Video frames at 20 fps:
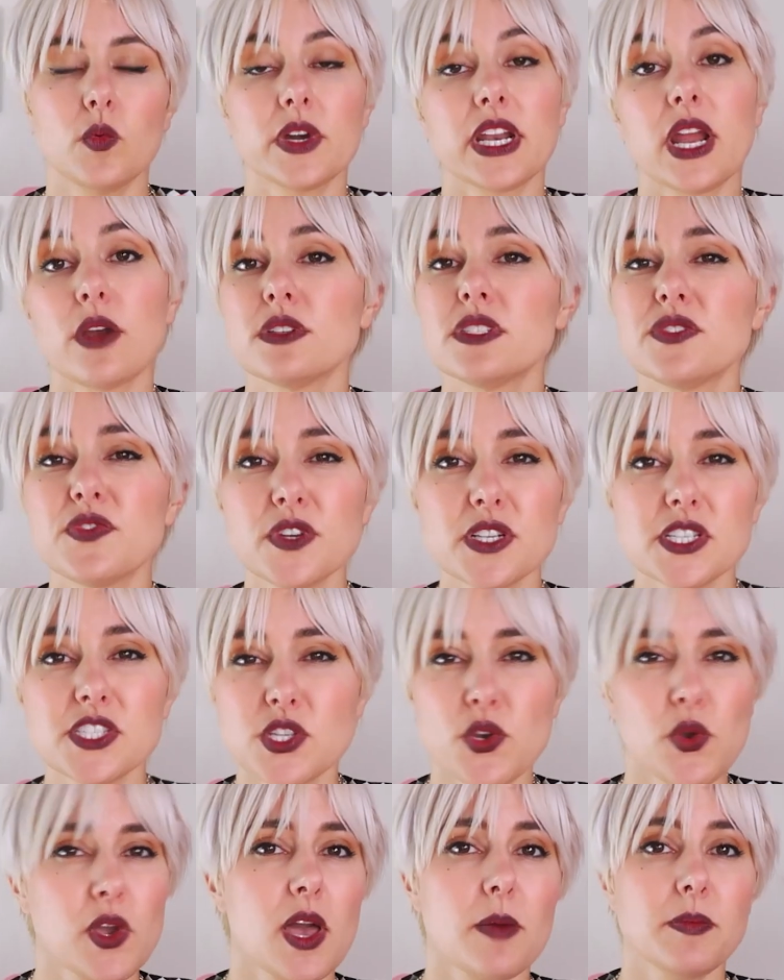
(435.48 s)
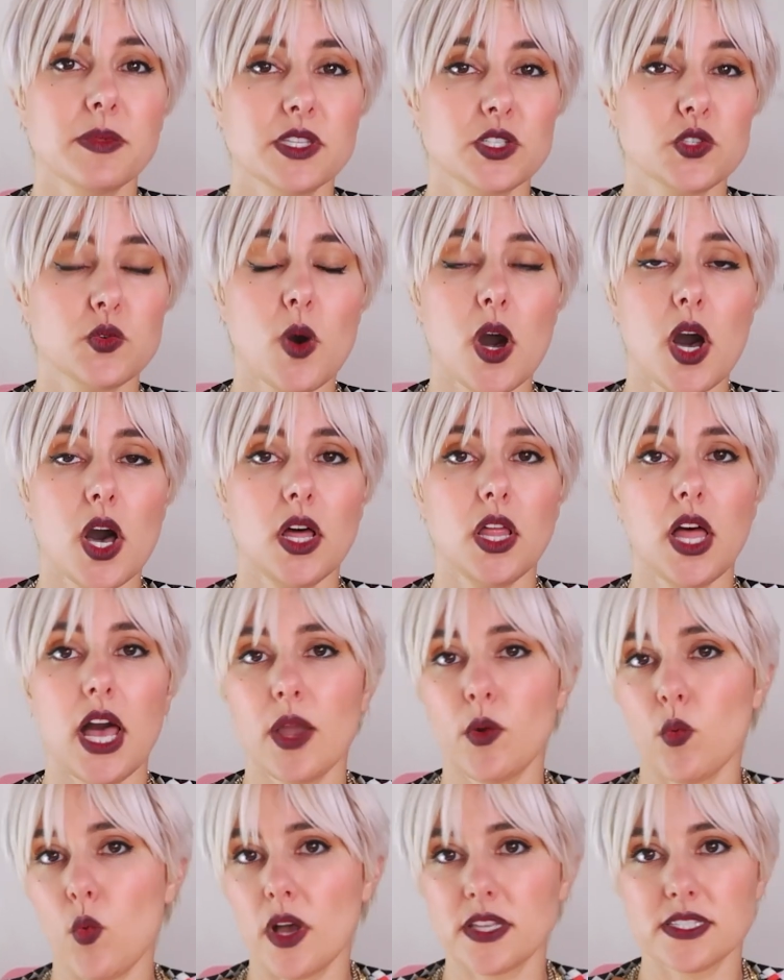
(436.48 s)
When I was first sewing up the toile,
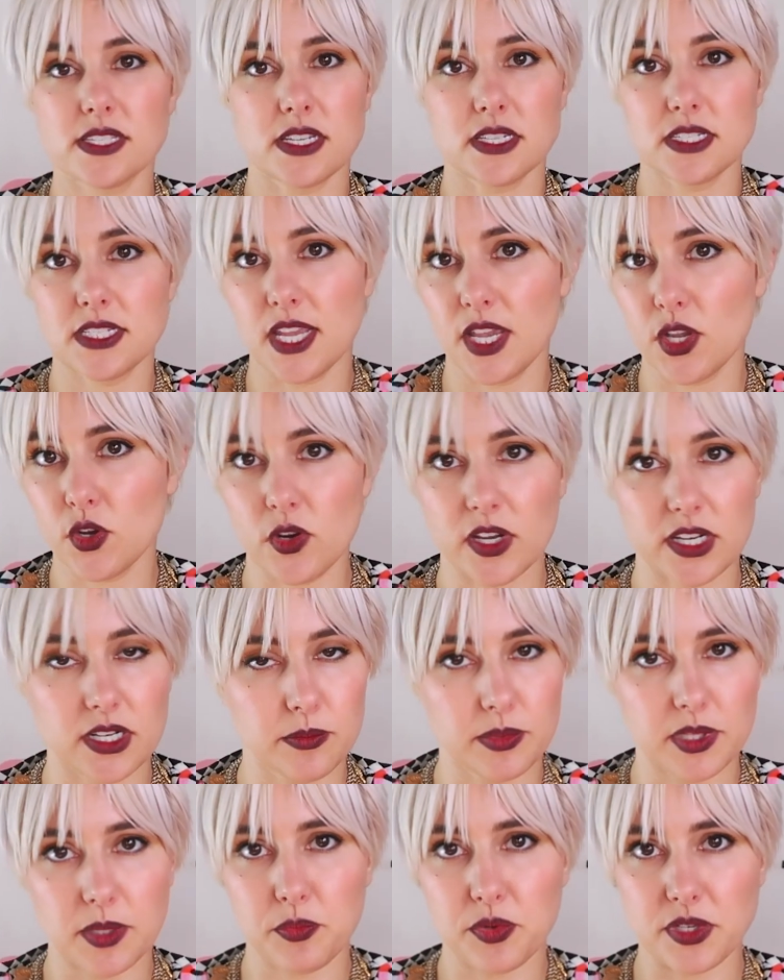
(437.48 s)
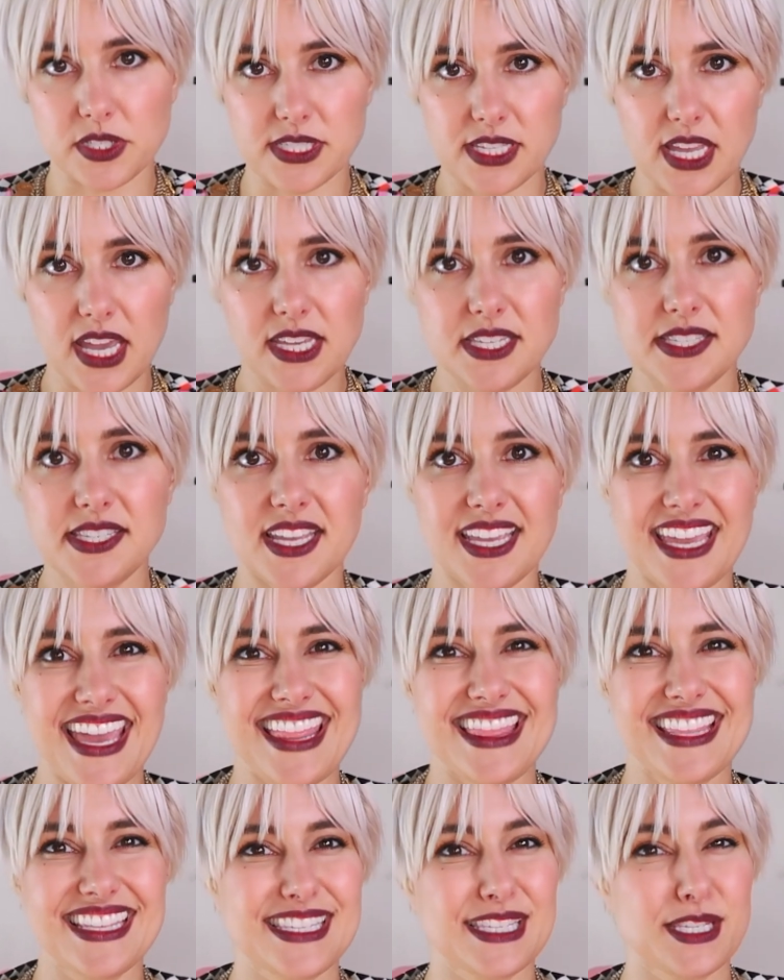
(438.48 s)
I wasn't incredibly precise.
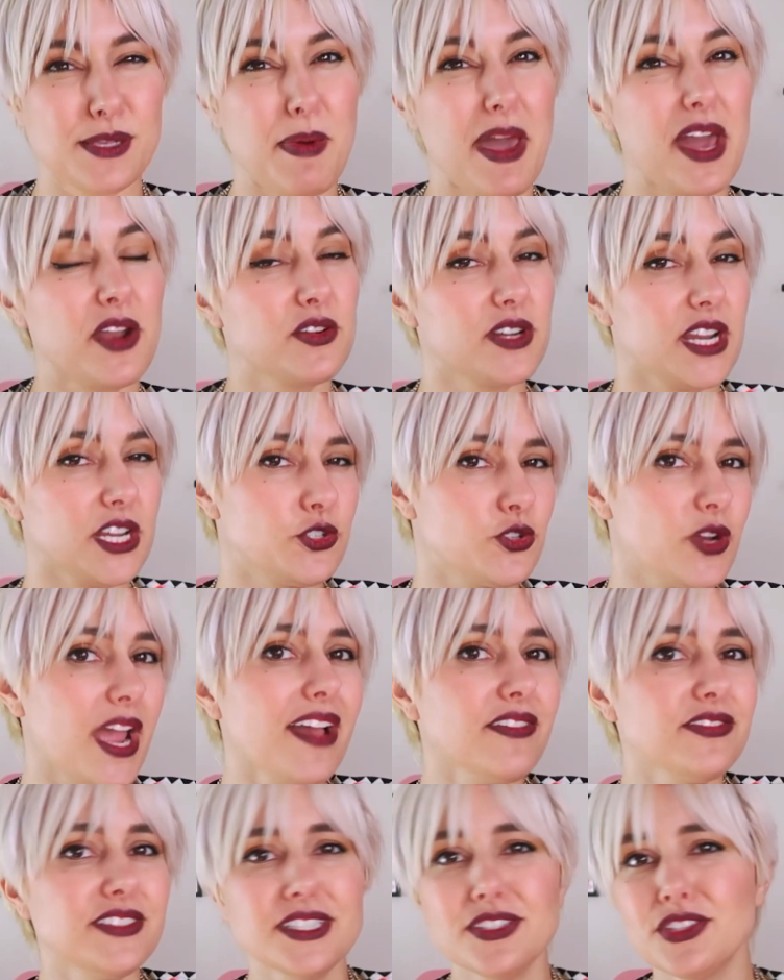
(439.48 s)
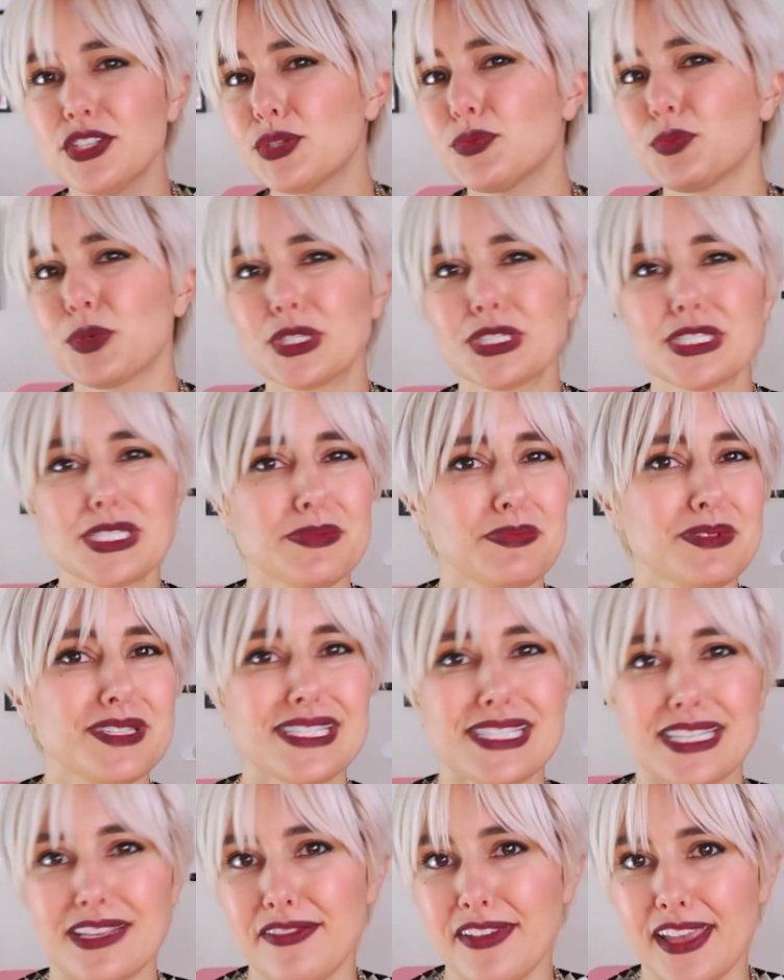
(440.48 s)
Again, this is a pattern I drafted. There weren't
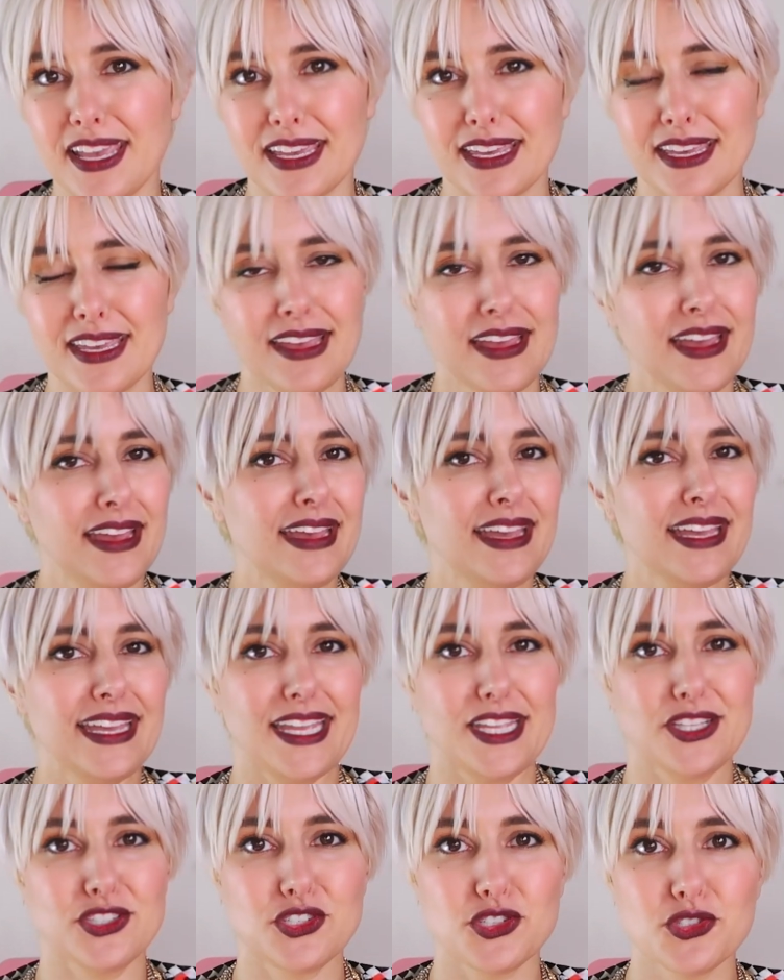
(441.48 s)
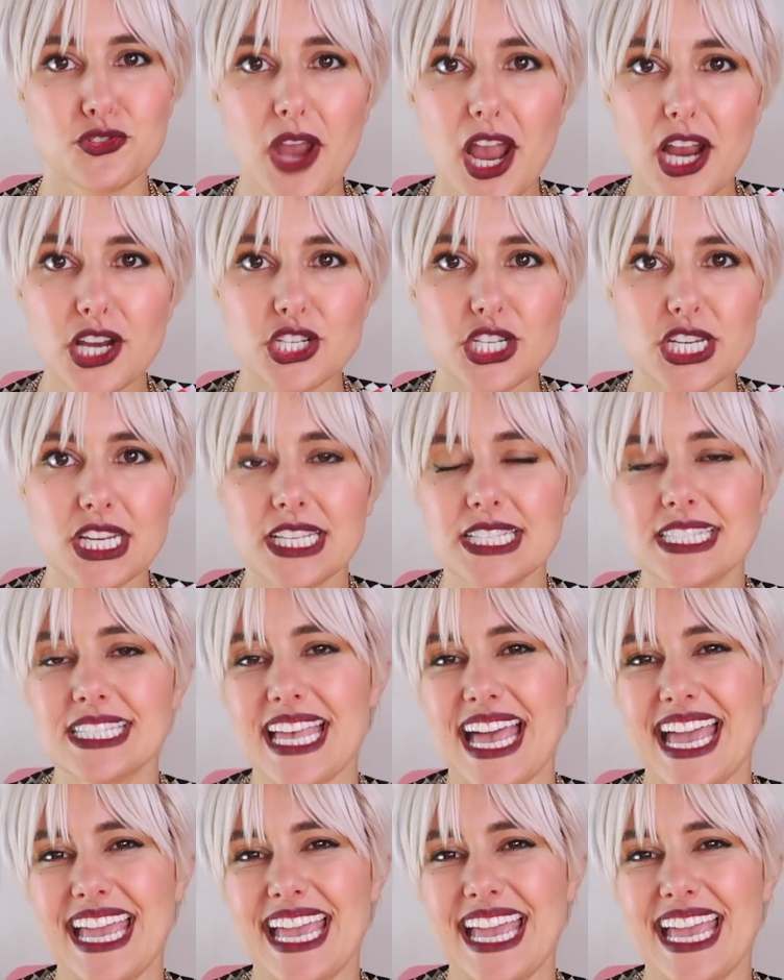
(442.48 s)
specific instructions.